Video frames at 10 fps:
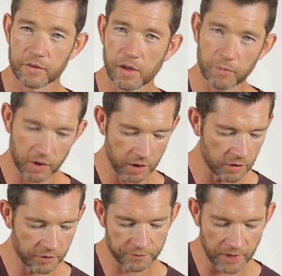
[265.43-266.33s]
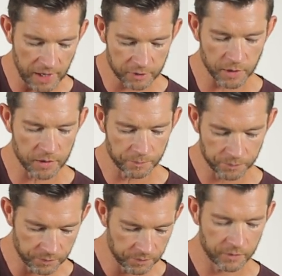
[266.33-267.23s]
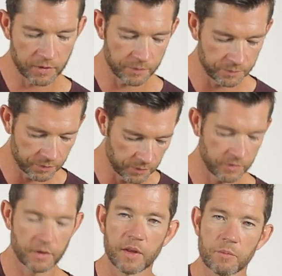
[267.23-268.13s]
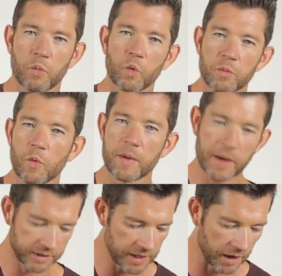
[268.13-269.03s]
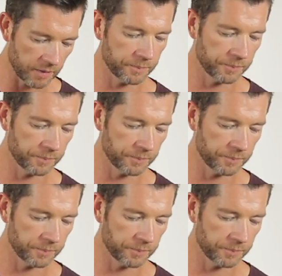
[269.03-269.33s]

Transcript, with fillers: Then I'm going to go to the last one, and work my way back down.